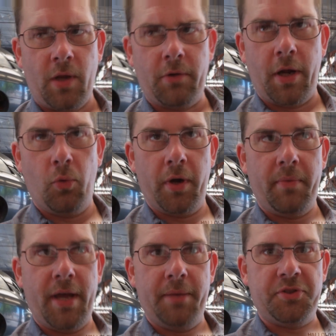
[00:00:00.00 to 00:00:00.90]
All right, what
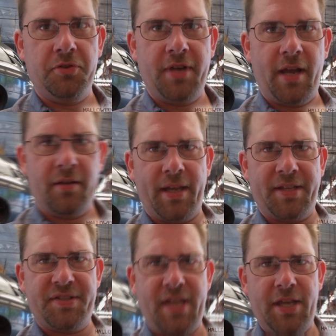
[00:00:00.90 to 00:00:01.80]
am I up to now?
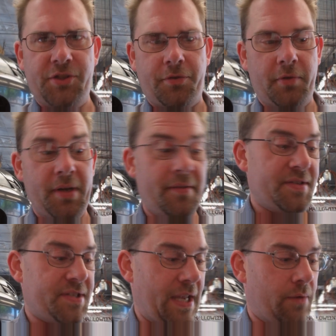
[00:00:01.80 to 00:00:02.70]
Like stage three,
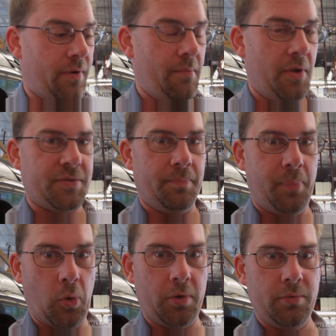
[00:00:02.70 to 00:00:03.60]
this is like one of the most
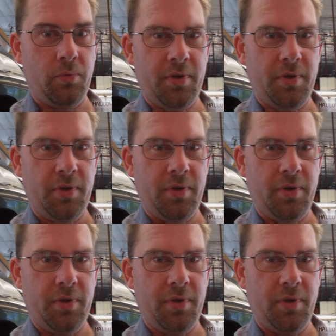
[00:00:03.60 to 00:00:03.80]
important